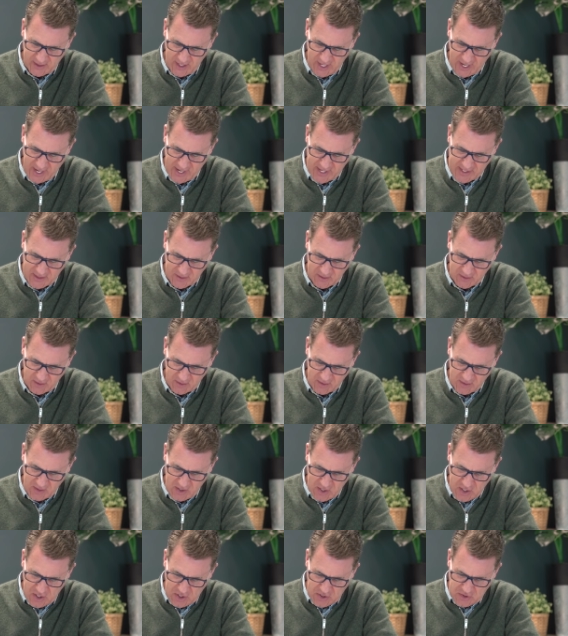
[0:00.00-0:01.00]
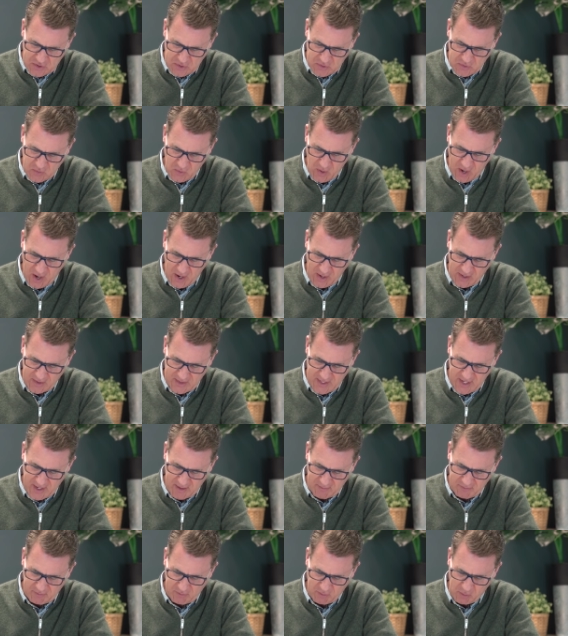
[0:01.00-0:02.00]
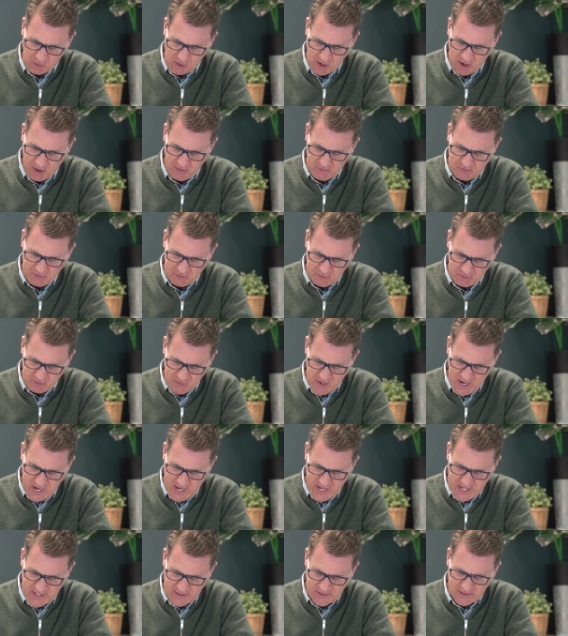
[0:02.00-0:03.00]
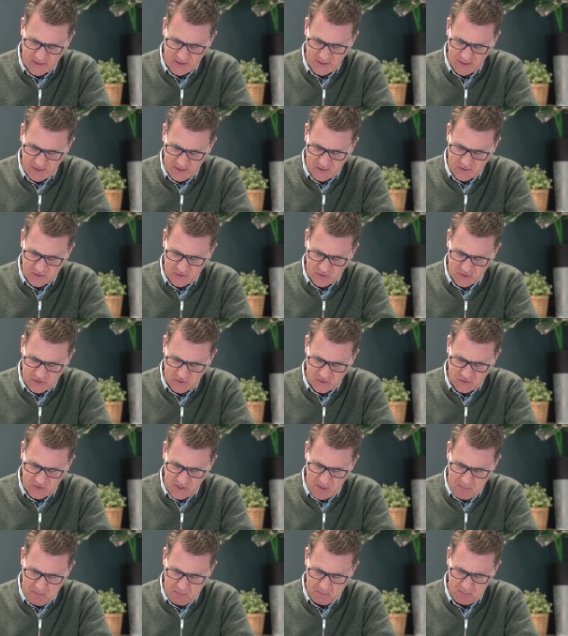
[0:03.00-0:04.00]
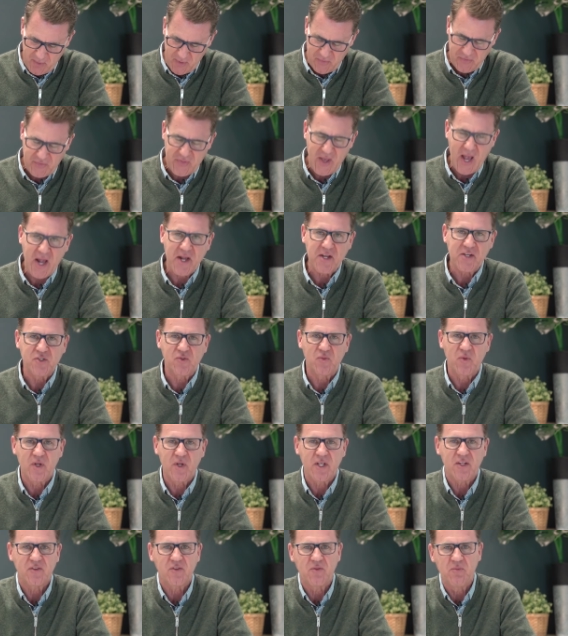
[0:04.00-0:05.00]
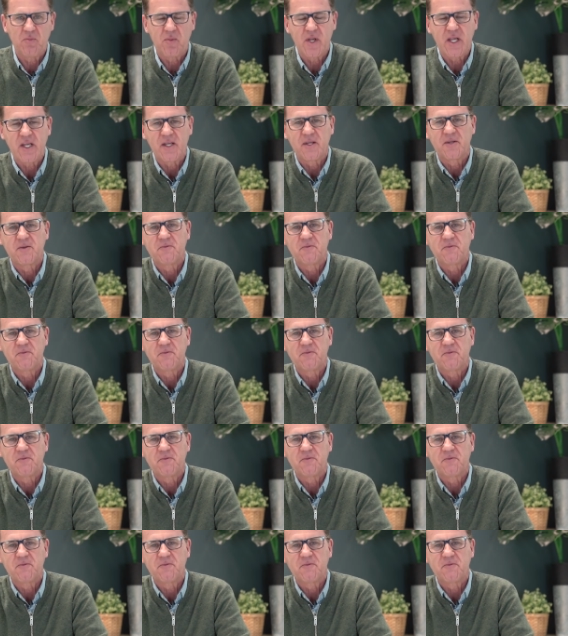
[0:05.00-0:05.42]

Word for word: anger. You are therefore afraid to sympathize with me.